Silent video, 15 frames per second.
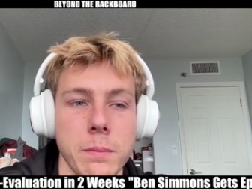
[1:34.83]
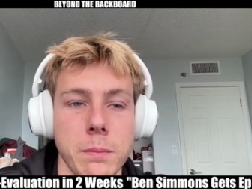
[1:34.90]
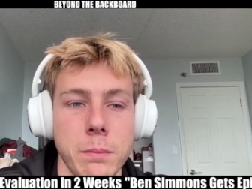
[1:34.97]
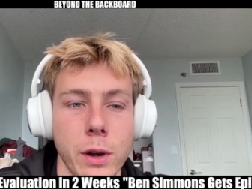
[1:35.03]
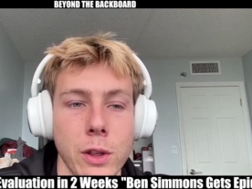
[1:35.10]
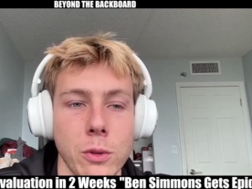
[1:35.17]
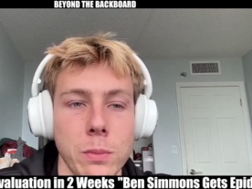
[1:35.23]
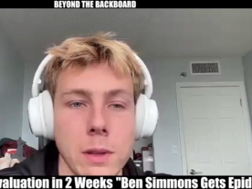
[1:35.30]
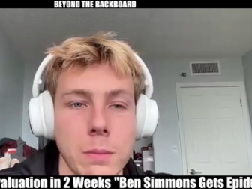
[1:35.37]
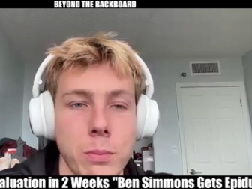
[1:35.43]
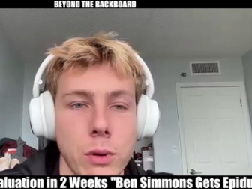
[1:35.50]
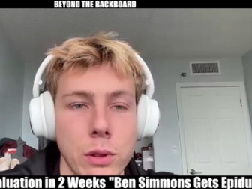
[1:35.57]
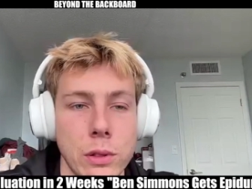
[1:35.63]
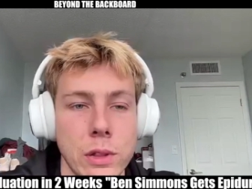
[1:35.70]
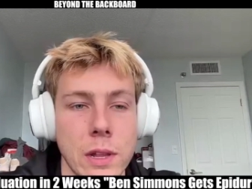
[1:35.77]
Buddy would be a
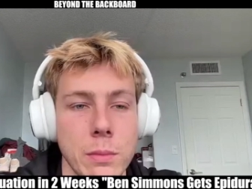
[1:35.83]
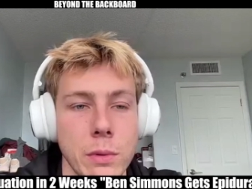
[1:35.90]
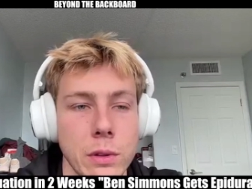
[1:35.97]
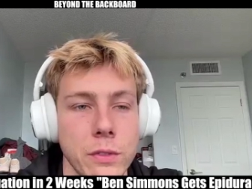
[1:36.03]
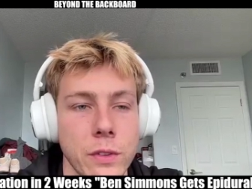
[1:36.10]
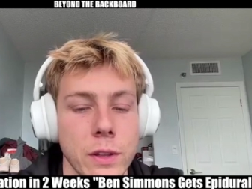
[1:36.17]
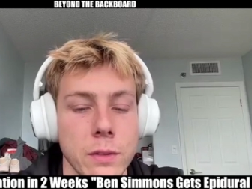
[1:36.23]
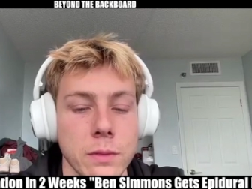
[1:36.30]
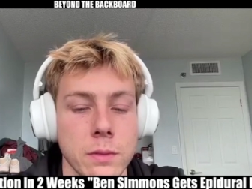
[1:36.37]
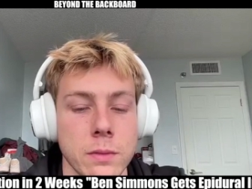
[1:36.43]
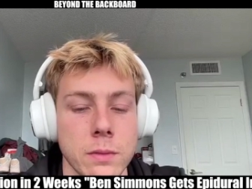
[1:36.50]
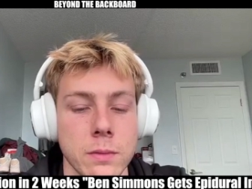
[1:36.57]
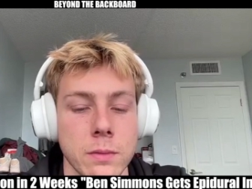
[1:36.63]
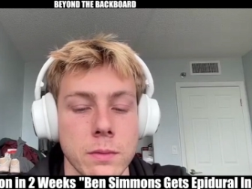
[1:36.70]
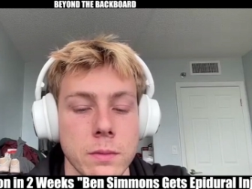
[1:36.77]
pretty seamless fit.
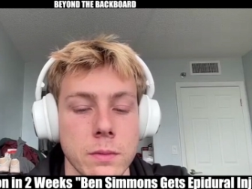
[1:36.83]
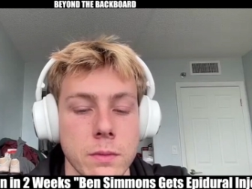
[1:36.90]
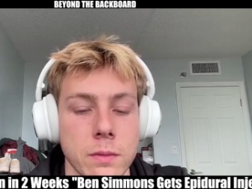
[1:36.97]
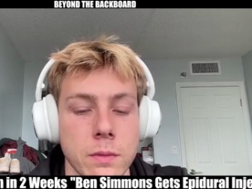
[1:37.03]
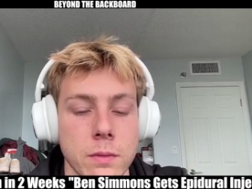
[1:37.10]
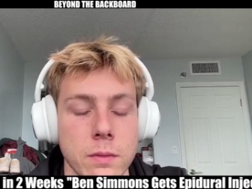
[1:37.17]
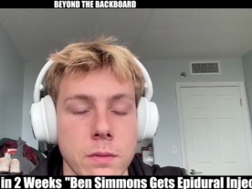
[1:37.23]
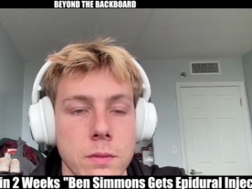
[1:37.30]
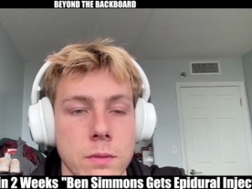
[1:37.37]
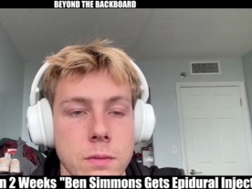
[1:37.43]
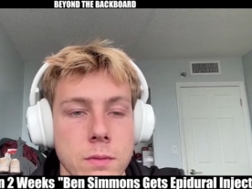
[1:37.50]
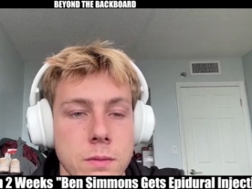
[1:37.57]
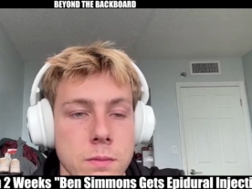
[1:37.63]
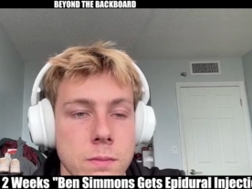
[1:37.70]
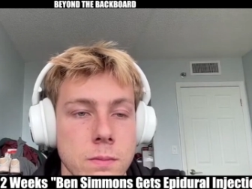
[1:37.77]
And
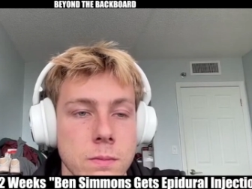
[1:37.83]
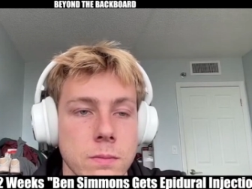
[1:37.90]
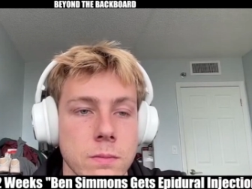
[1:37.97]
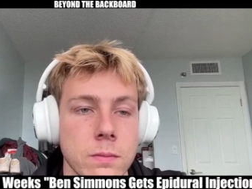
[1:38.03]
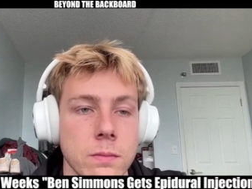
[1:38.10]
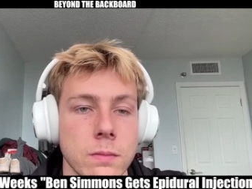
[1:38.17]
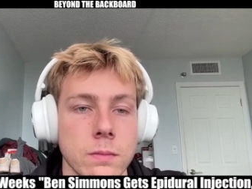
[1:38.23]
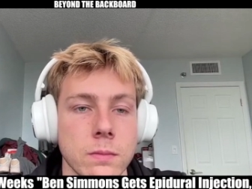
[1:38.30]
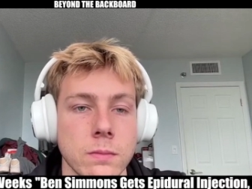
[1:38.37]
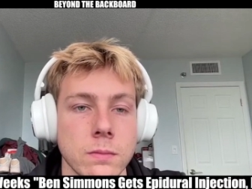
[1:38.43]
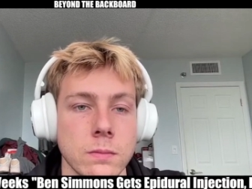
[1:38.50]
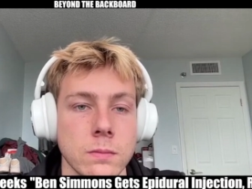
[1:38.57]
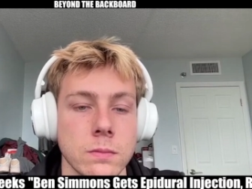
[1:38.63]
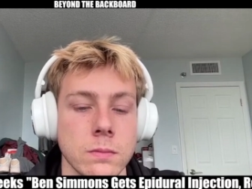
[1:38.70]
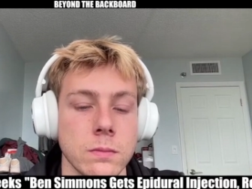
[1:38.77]
then you can maybe, if you
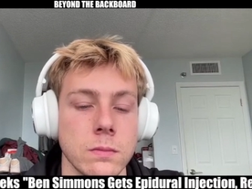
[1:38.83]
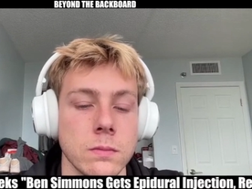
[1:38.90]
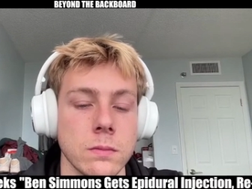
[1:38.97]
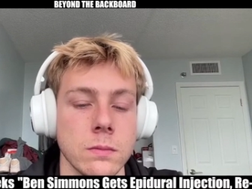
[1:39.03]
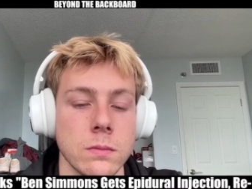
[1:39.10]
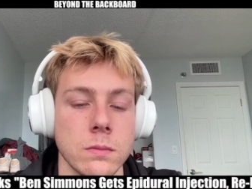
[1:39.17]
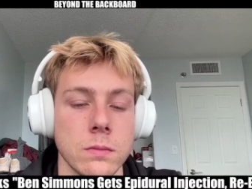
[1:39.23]
throw in a pick or